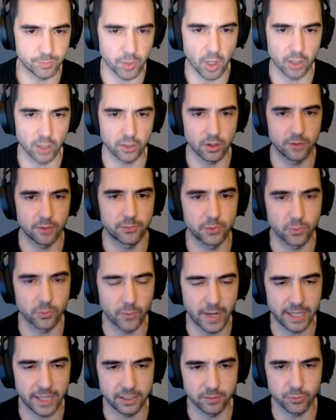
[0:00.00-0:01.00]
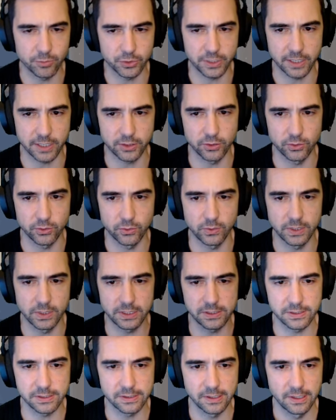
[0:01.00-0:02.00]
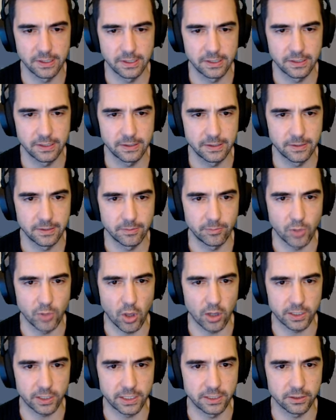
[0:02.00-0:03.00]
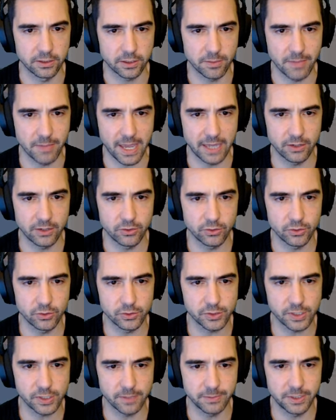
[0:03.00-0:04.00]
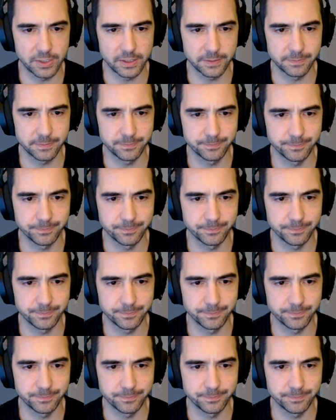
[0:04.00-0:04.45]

block it off with a wagon, protect your units. Lock in a commander or something.